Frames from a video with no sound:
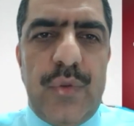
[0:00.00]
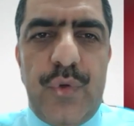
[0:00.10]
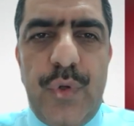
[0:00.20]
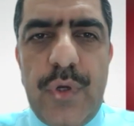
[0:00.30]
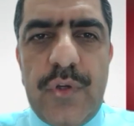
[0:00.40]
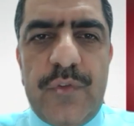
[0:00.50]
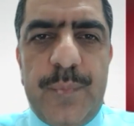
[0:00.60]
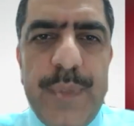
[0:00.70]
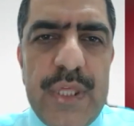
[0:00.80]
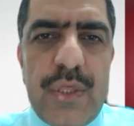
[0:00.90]
Through your
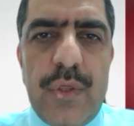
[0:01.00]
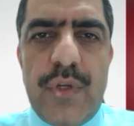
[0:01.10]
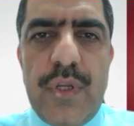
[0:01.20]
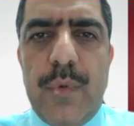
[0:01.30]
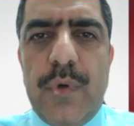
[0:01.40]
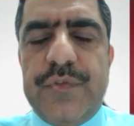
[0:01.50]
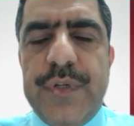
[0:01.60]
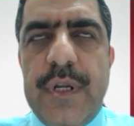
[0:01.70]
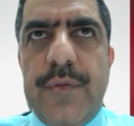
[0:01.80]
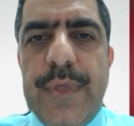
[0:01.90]
speech, you
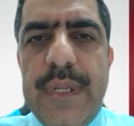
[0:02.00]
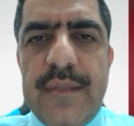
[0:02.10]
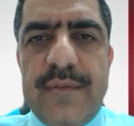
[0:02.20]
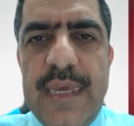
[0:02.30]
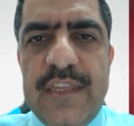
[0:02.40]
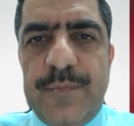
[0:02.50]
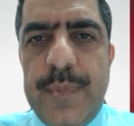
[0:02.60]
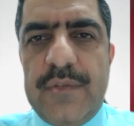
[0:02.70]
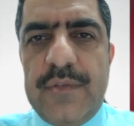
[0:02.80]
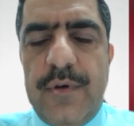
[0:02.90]
demonstrated various
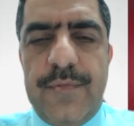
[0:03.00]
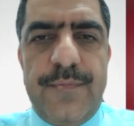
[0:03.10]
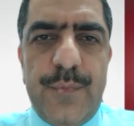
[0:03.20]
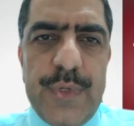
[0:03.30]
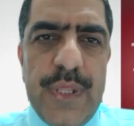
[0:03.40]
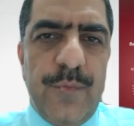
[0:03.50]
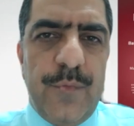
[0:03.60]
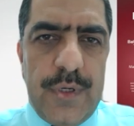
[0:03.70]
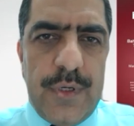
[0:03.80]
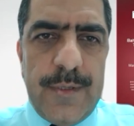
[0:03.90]
aspects of
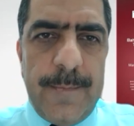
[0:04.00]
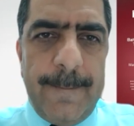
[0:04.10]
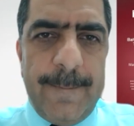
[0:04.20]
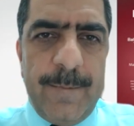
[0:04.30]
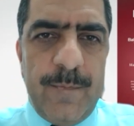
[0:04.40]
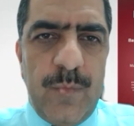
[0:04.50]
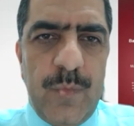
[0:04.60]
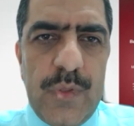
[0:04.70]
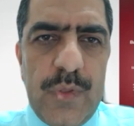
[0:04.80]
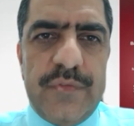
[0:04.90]
teamwork.
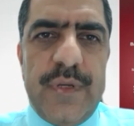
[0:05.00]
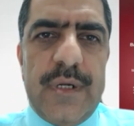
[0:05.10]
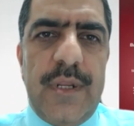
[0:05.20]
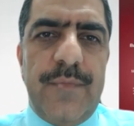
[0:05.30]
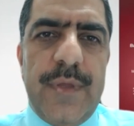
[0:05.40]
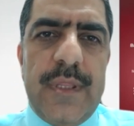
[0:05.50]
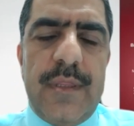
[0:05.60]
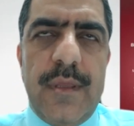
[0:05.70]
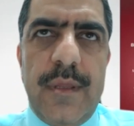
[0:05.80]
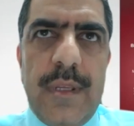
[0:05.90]
You started
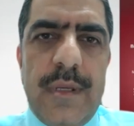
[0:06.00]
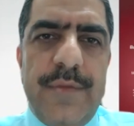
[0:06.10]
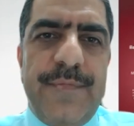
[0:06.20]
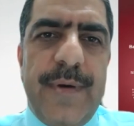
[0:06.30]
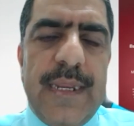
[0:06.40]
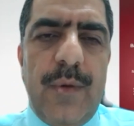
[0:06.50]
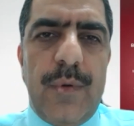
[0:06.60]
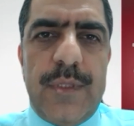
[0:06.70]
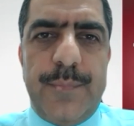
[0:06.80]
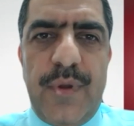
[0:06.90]
with defining
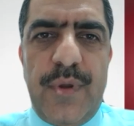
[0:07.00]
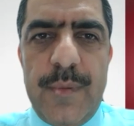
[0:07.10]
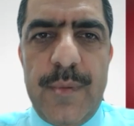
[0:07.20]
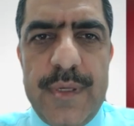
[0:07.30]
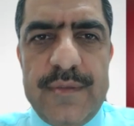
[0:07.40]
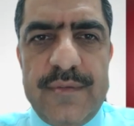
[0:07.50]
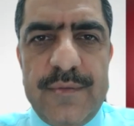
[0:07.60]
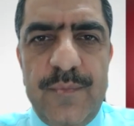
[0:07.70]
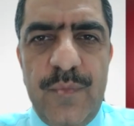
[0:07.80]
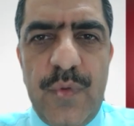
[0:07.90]
what the problem
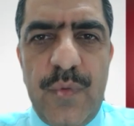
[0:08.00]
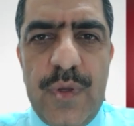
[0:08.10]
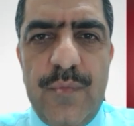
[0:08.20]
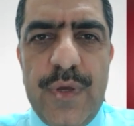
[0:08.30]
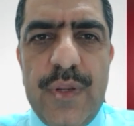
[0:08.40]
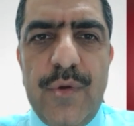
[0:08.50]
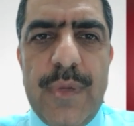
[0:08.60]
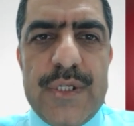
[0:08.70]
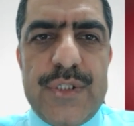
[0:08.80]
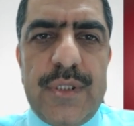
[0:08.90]
is, where you
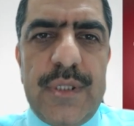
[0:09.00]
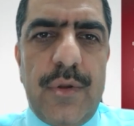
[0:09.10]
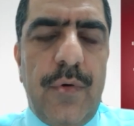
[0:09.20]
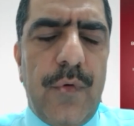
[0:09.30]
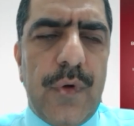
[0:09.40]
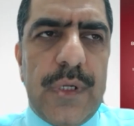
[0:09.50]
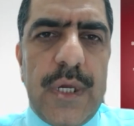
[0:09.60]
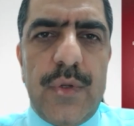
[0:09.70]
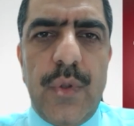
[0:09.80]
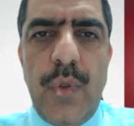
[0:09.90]
mentioned that
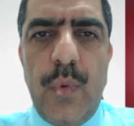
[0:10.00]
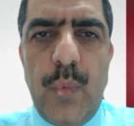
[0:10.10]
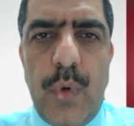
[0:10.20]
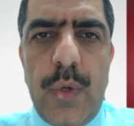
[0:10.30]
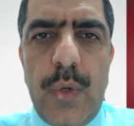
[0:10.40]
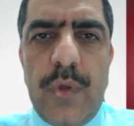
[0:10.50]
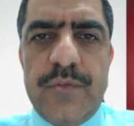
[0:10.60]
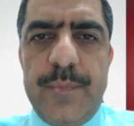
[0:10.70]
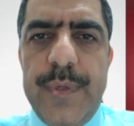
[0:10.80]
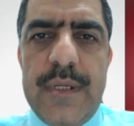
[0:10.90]
overnight wall
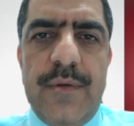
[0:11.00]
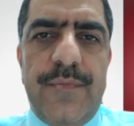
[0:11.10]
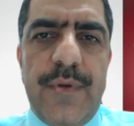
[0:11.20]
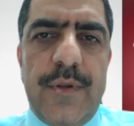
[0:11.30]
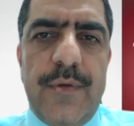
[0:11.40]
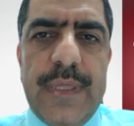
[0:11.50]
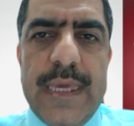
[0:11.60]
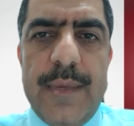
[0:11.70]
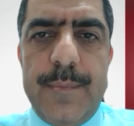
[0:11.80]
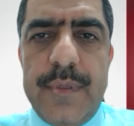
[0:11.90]
was built in front of the
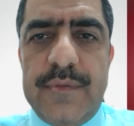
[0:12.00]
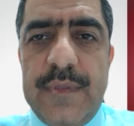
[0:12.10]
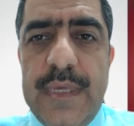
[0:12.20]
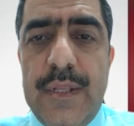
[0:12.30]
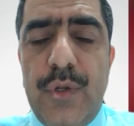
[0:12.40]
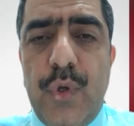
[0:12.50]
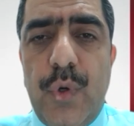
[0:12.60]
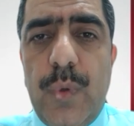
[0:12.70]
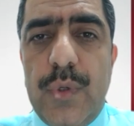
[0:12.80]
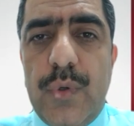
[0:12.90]
campus and no
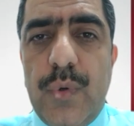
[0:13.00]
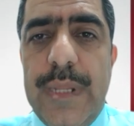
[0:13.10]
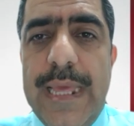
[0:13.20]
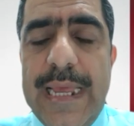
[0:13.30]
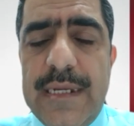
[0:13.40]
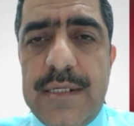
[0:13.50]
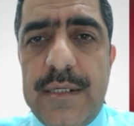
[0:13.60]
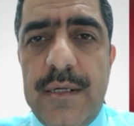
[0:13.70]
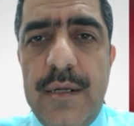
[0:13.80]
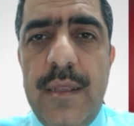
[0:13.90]
one could
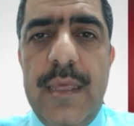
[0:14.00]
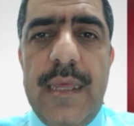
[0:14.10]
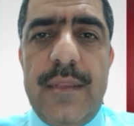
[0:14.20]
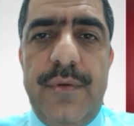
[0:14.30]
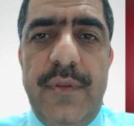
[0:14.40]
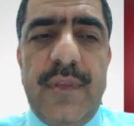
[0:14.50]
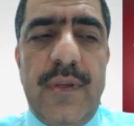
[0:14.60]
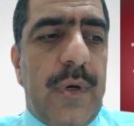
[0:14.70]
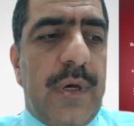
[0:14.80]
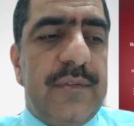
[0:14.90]
enter, and the
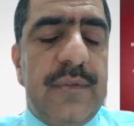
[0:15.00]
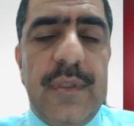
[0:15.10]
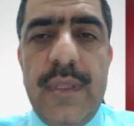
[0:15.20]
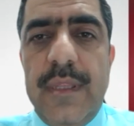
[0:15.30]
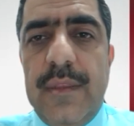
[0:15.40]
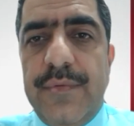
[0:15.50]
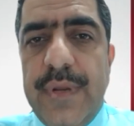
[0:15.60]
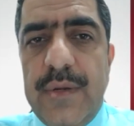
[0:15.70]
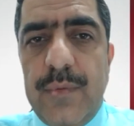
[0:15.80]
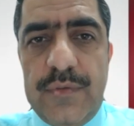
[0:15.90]
reason was the
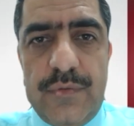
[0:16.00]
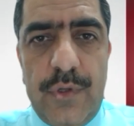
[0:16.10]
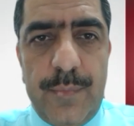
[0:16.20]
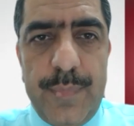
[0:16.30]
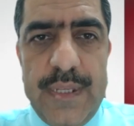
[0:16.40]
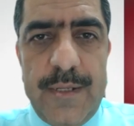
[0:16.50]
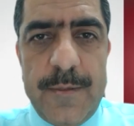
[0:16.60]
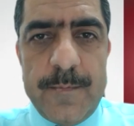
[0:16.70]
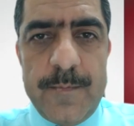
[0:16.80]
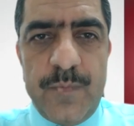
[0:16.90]
rent was not
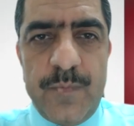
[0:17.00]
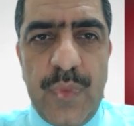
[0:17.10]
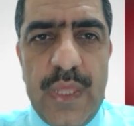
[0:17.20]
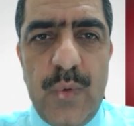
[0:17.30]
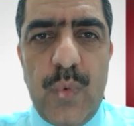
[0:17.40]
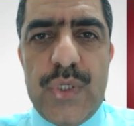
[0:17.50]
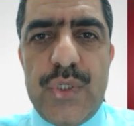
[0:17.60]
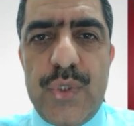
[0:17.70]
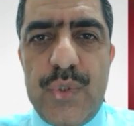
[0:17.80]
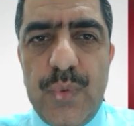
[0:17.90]
paid. And
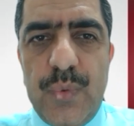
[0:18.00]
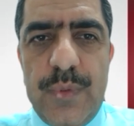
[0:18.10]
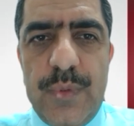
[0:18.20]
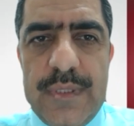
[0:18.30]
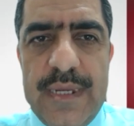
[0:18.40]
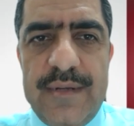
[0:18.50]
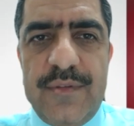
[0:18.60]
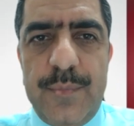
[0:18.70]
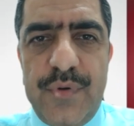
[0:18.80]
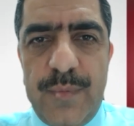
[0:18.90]
what to do, that's
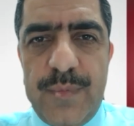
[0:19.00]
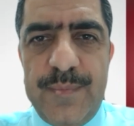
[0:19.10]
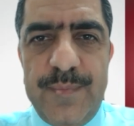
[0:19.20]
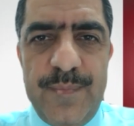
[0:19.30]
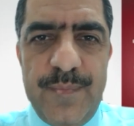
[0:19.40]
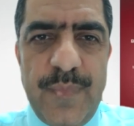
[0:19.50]
the problem.